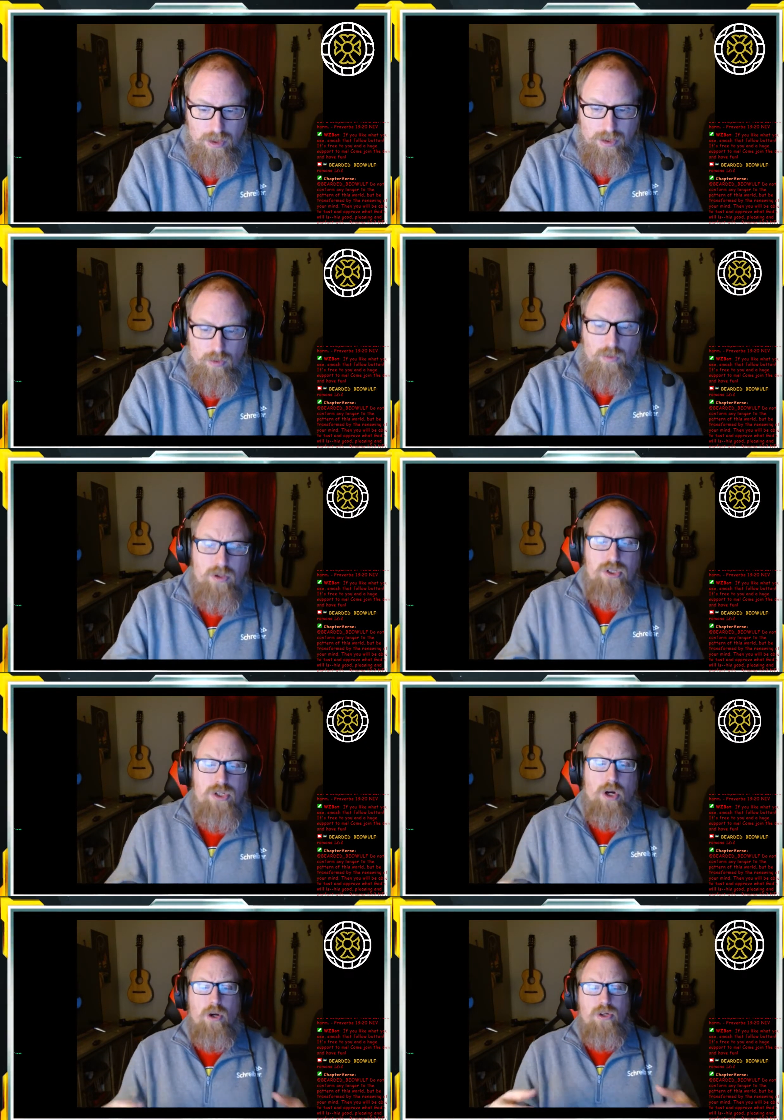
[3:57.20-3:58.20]
We are
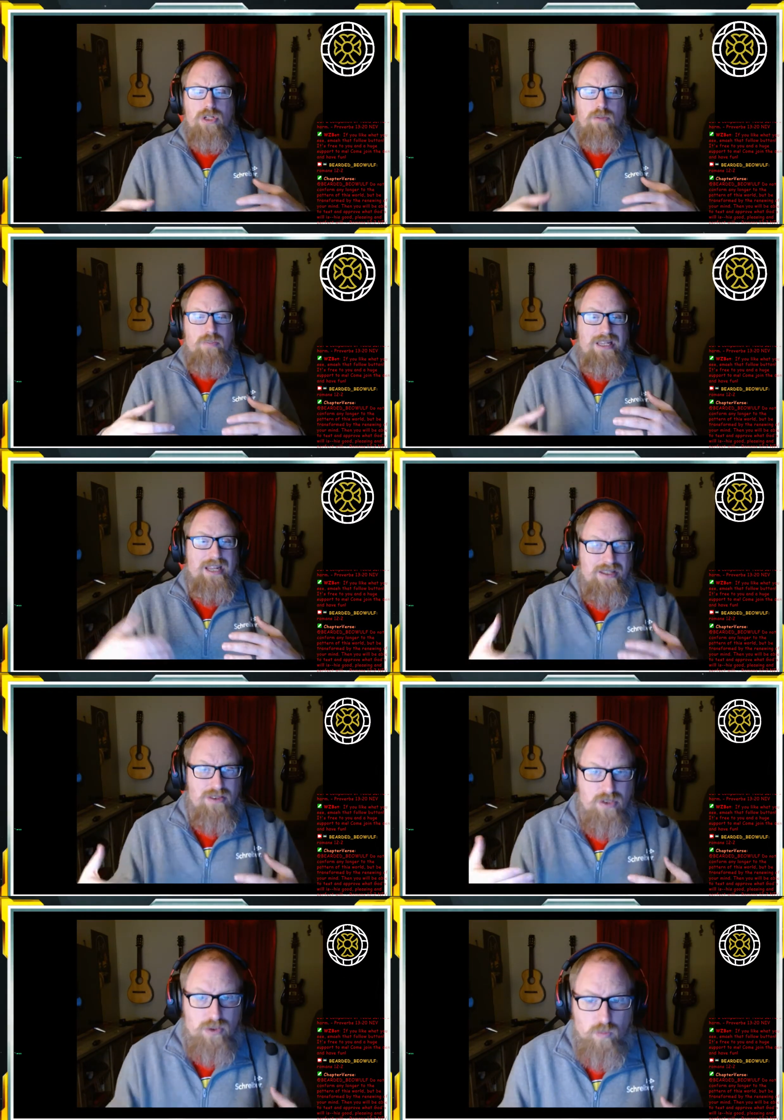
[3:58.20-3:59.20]
charged to be
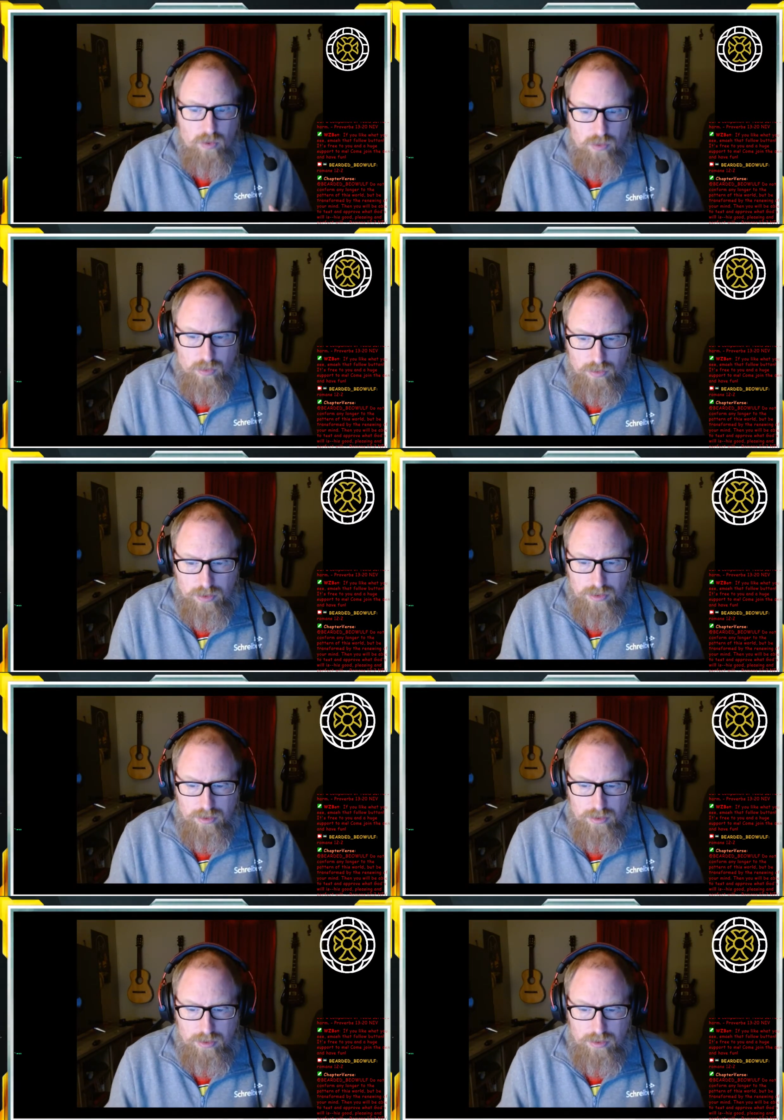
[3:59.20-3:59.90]
in this world,